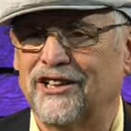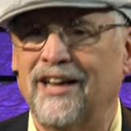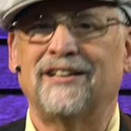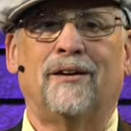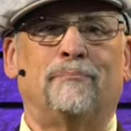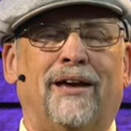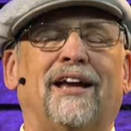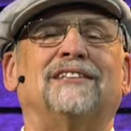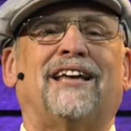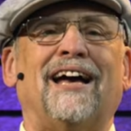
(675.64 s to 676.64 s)
kingdom
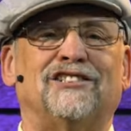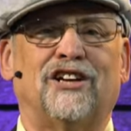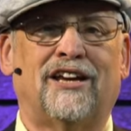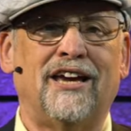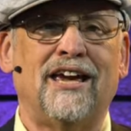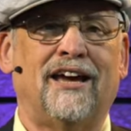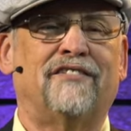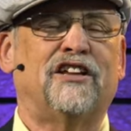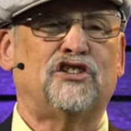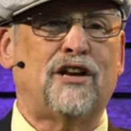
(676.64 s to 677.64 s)
because as a
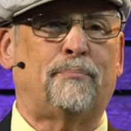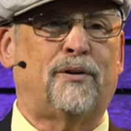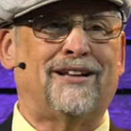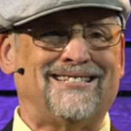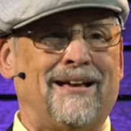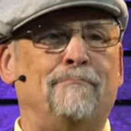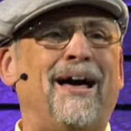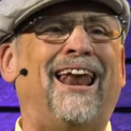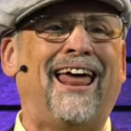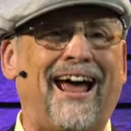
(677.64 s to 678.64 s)
king, this shepherd is a
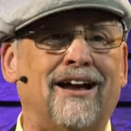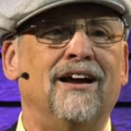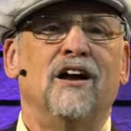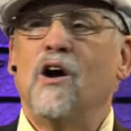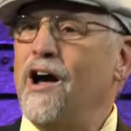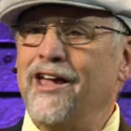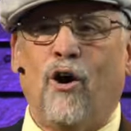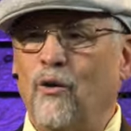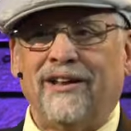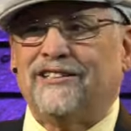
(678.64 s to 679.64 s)
melech. He
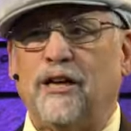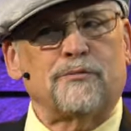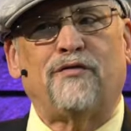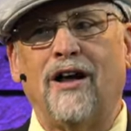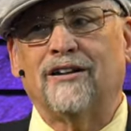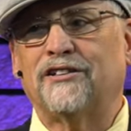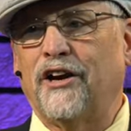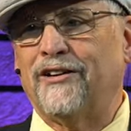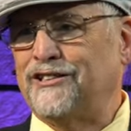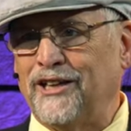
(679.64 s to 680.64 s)
only accepts
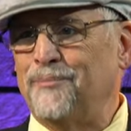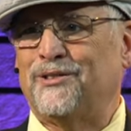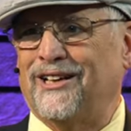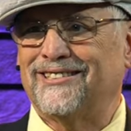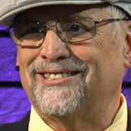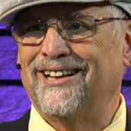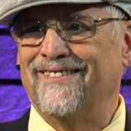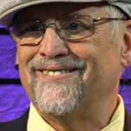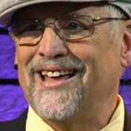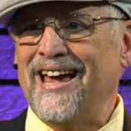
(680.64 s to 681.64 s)
voluntary subjects.
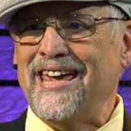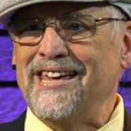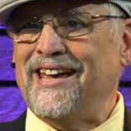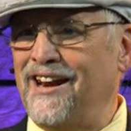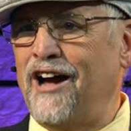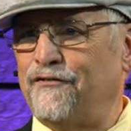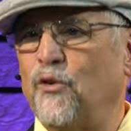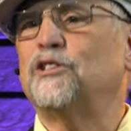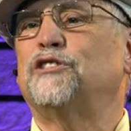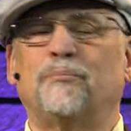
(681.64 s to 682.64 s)
He cannot
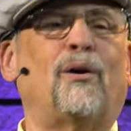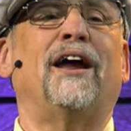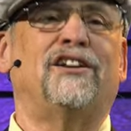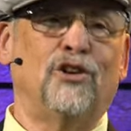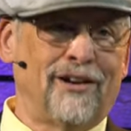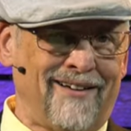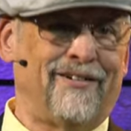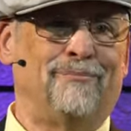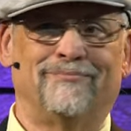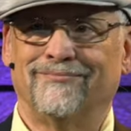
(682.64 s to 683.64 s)
force the bride to love
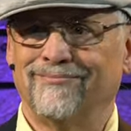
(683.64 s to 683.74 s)
him.